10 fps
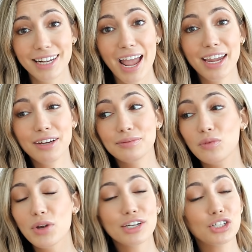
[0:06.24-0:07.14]
Today,
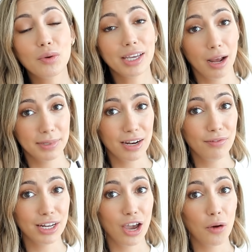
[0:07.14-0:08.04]
we are doing an update
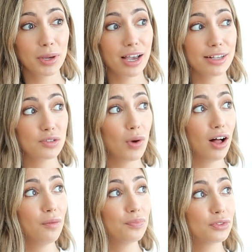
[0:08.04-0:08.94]
video because, well,